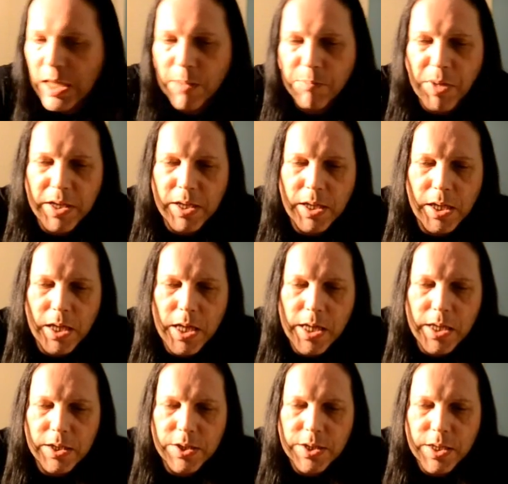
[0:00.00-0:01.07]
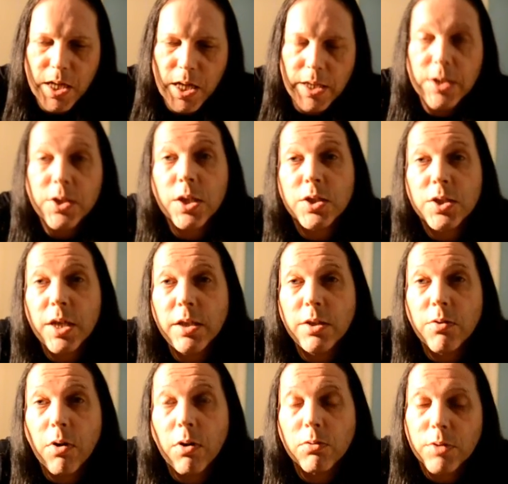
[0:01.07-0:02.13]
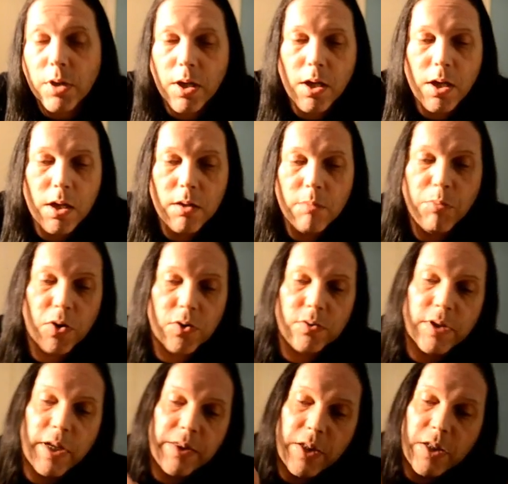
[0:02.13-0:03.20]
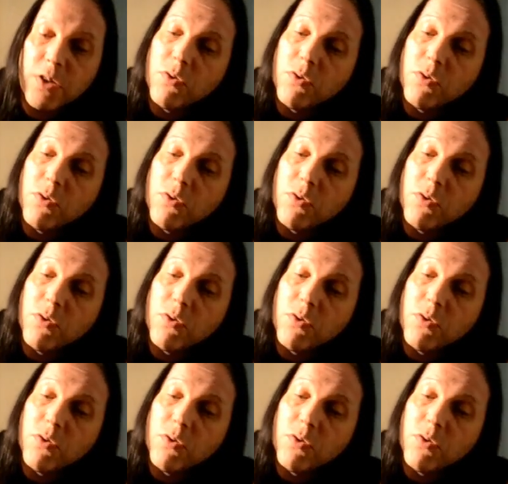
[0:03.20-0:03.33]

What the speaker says: making it a 16-year-old, bottled at their